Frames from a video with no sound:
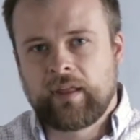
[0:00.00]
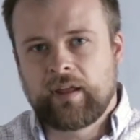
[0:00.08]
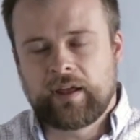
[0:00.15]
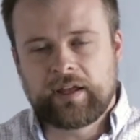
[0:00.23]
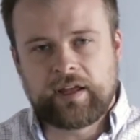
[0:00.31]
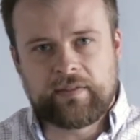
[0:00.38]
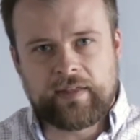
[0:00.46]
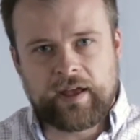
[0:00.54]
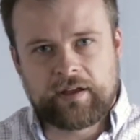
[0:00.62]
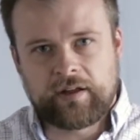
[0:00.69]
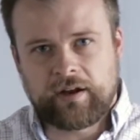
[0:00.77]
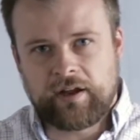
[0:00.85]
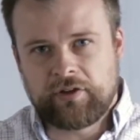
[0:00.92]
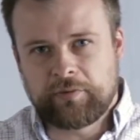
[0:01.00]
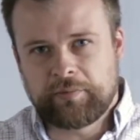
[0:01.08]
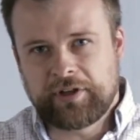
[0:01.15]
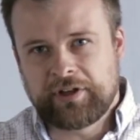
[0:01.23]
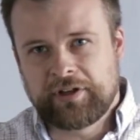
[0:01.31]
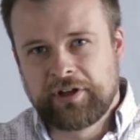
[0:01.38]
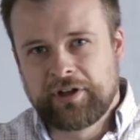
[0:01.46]
Again, that could either
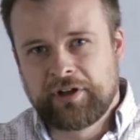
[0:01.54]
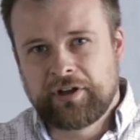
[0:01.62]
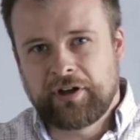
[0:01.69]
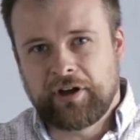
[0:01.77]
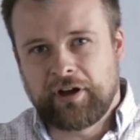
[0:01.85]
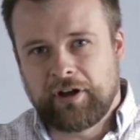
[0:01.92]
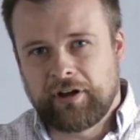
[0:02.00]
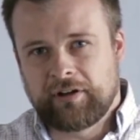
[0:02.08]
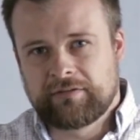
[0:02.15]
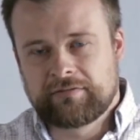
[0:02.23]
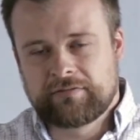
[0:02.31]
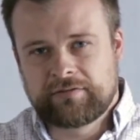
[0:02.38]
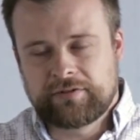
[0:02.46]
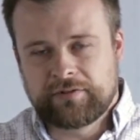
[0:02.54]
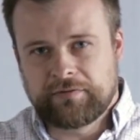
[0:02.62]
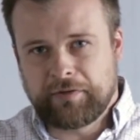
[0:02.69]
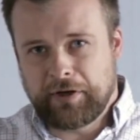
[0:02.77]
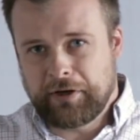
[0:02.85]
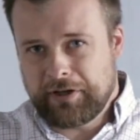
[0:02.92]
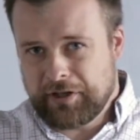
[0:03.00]
be to
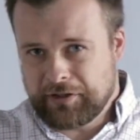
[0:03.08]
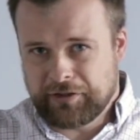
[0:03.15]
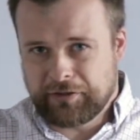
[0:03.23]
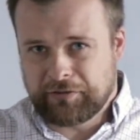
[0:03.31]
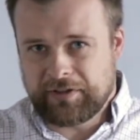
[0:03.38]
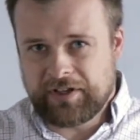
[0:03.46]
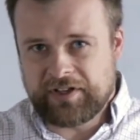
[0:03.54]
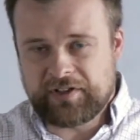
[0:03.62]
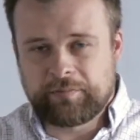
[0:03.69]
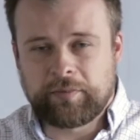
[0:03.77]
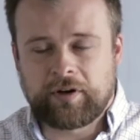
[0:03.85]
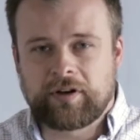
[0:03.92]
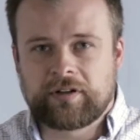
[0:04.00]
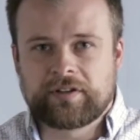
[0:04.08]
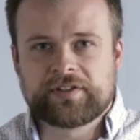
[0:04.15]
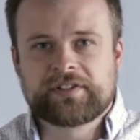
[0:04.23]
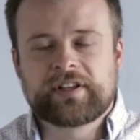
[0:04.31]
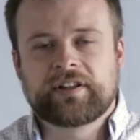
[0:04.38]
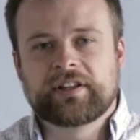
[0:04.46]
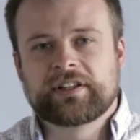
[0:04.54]
varying degrees. Paul is
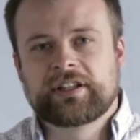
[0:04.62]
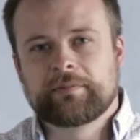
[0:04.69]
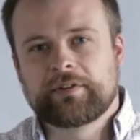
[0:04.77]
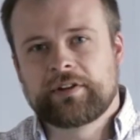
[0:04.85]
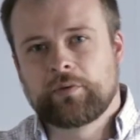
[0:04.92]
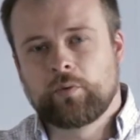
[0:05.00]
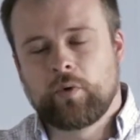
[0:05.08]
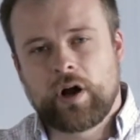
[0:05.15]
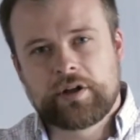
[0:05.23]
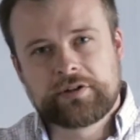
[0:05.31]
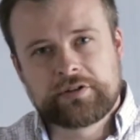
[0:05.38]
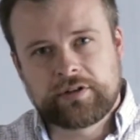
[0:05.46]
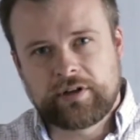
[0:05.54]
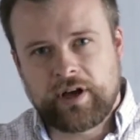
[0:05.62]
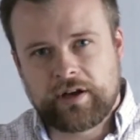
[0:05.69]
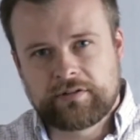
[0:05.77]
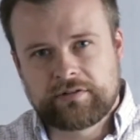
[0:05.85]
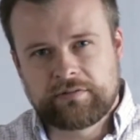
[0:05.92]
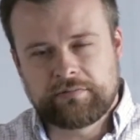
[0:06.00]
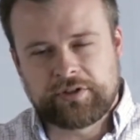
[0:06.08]
telling Timothy, watch your
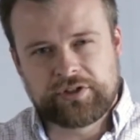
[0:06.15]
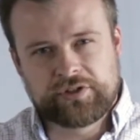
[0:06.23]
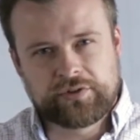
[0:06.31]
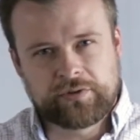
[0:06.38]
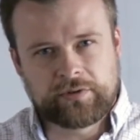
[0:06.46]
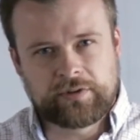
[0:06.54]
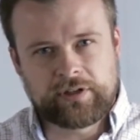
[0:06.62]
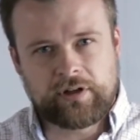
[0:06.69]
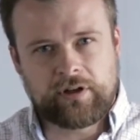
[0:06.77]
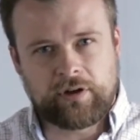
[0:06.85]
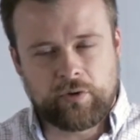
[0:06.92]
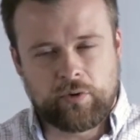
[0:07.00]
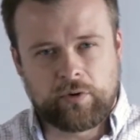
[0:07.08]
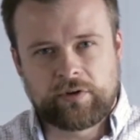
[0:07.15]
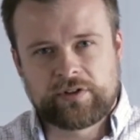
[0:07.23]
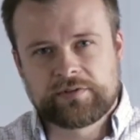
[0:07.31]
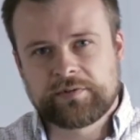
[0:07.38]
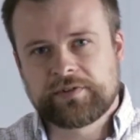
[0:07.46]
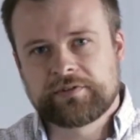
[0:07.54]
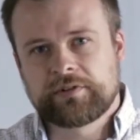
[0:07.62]
doctrine, be sure it accords
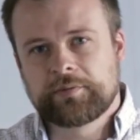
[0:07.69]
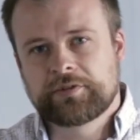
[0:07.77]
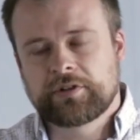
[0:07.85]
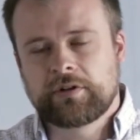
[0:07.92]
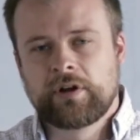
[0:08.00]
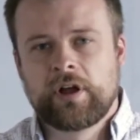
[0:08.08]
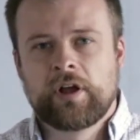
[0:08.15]
with Scripture.